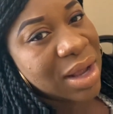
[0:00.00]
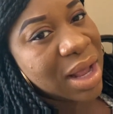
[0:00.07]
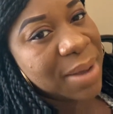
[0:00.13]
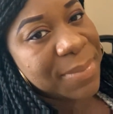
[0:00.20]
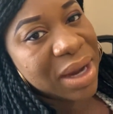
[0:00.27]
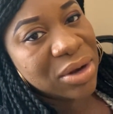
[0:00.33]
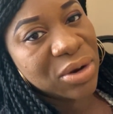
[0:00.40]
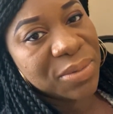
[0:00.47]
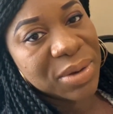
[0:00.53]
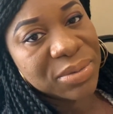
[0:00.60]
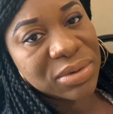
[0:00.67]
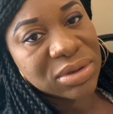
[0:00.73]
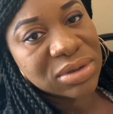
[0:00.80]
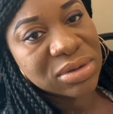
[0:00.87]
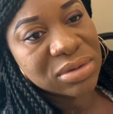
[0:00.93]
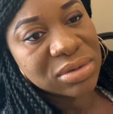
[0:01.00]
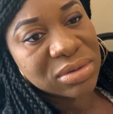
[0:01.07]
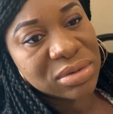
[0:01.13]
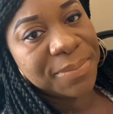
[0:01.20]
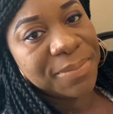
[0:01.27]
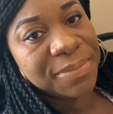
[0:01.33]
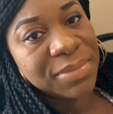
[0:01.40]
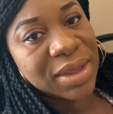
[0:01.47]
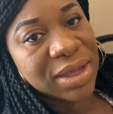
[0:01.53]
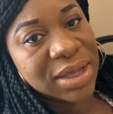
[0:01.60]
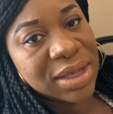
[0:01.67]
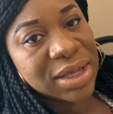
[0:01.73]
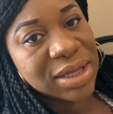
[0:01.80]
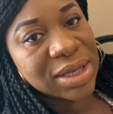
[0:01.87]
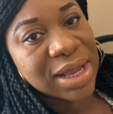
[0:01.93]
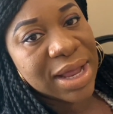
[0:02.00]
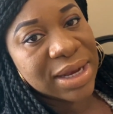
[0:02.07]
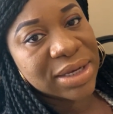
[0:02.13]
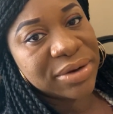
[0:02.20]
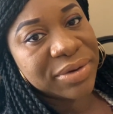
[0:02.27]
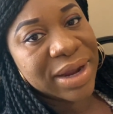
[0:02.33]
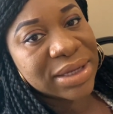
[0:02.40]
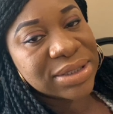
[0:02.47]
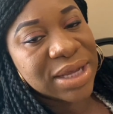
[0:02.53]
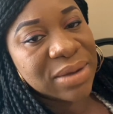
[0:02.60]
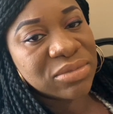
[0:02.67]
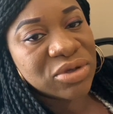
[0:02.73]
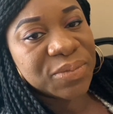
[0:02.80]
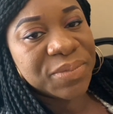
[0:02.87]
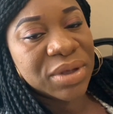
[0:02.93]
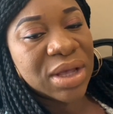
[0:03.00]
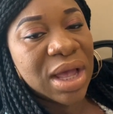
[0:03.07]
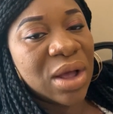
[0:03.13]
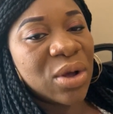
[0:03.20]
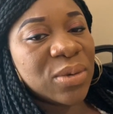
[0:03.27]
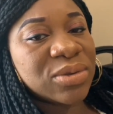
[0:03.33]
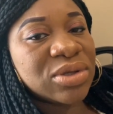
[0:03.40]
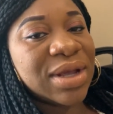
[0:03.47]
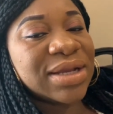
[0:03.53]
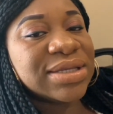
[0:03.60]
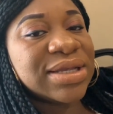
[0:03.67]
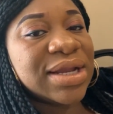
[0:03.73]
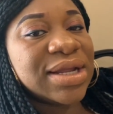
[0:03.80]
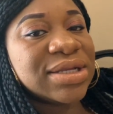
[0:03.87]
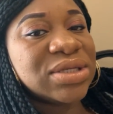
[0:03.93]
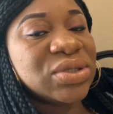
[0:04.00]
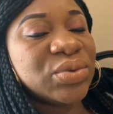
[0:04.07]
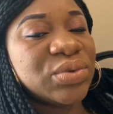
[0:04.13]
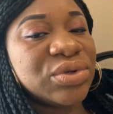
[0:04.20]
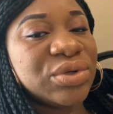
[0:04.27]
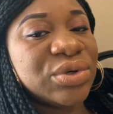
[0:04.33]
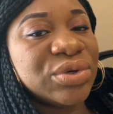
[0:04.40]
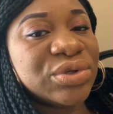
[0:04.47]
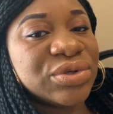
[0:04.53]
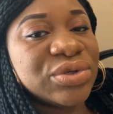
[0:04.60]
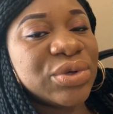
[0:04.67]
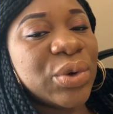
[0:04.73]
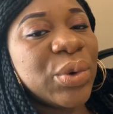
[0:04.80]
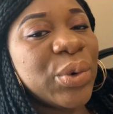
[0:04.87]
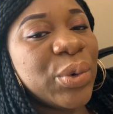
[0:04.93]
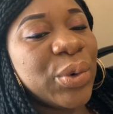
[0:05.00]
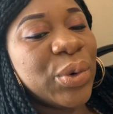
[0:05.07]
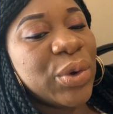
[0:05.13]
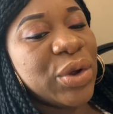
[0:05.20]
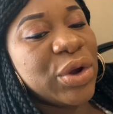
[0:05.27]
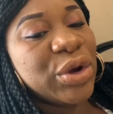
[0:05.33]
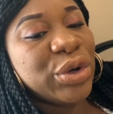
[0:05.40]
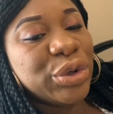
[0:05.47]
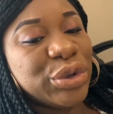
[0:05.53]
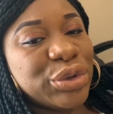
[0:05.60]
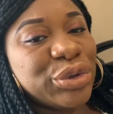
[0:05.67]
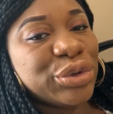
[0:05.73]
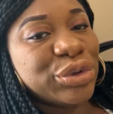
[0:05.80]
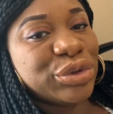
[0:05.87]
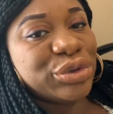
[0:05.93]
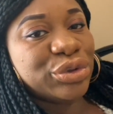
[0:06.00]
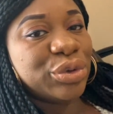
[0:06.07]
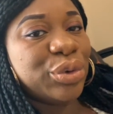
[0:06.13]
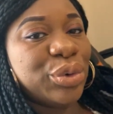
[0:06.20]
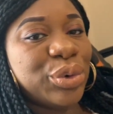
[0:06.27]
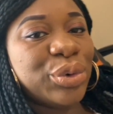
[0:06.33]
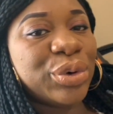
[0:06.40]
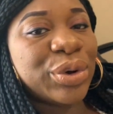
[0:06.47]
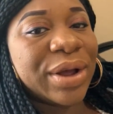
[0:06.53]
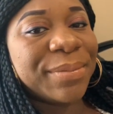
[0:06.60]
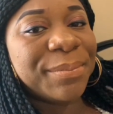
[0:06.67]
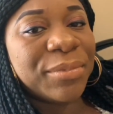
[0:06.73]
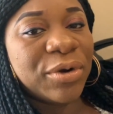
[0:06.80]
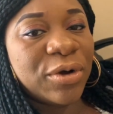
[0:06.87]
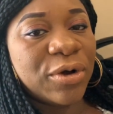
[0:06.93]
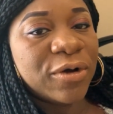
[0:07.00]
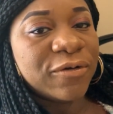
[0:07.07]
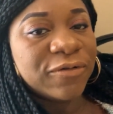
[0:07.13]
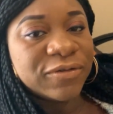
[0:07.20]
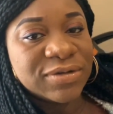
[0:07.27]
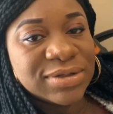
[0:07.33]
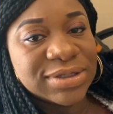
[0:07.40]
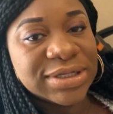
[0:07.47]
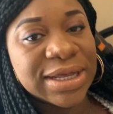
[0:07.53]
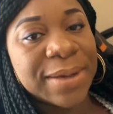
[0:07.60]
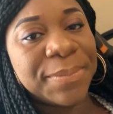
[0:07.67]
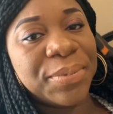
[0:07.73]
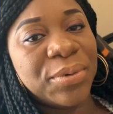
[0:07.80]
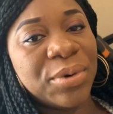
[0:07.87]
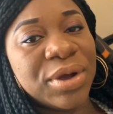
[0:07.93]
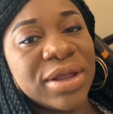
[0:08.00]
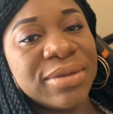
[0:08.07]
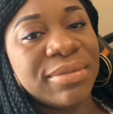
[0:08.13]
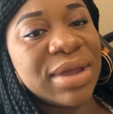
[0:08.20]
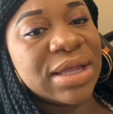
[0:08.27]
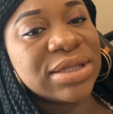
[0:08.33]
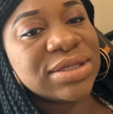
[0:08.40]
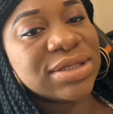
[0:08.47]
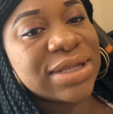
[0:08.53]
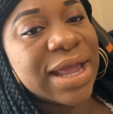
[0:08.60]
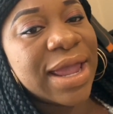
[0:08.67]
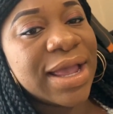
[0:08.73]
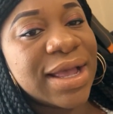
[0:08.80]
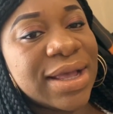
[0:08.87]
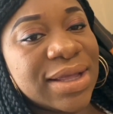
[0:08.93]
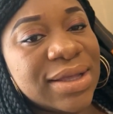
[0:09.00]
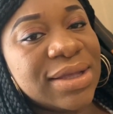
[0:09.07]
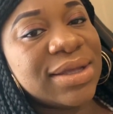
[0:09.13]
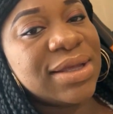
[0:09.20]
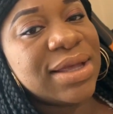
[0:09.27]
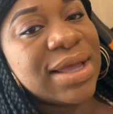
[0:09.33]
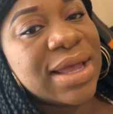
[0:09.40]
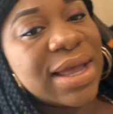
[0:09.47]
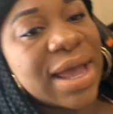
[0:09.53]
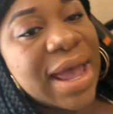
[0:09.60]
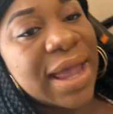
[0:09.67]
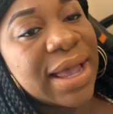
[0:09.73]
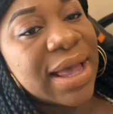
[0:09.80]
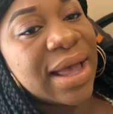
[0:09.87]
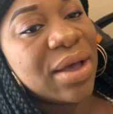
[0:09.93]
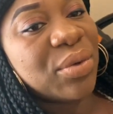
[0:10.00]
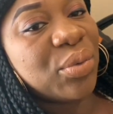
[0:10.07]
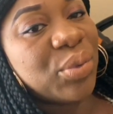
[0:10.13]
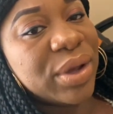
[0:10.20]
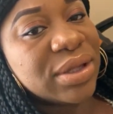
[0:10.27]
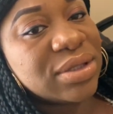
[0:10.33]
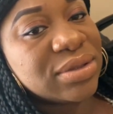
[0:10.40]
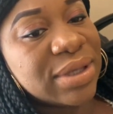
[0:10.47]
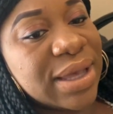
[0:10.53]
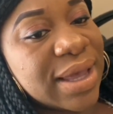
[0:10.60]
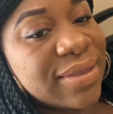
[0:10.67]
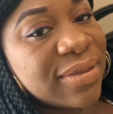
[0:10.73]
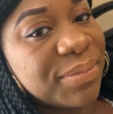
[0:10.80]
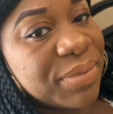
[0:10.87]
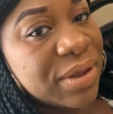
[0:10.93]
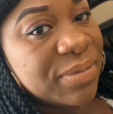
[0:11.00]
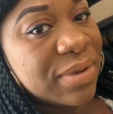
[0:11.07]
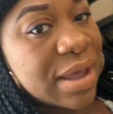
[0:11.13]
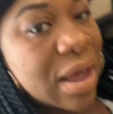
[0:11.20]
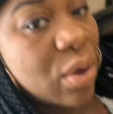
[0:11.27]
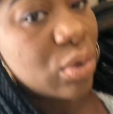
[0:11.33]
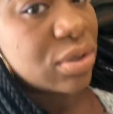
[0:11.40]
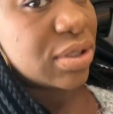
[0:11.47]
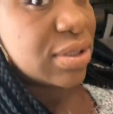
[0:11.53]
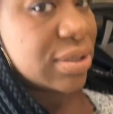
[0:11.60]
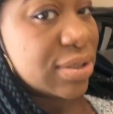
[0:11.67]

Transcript: I might not be able to make it at the right time to pick her up, so I decided she wouldn't go to school. So I'm off to the appointment. Like, I can't wait to get the baby out.